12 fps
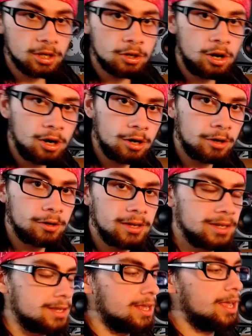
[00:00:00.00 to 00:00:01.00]
a car
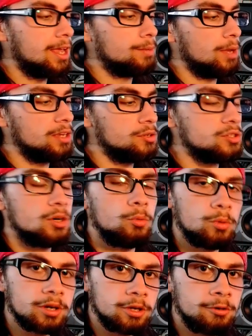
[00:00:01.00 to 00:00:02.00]
in a game and you don't
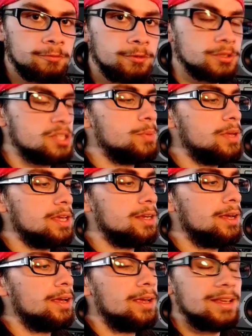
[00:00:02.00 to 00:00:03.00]
want to go full
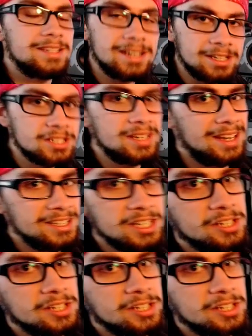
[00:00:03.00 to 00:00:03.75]
speed, it's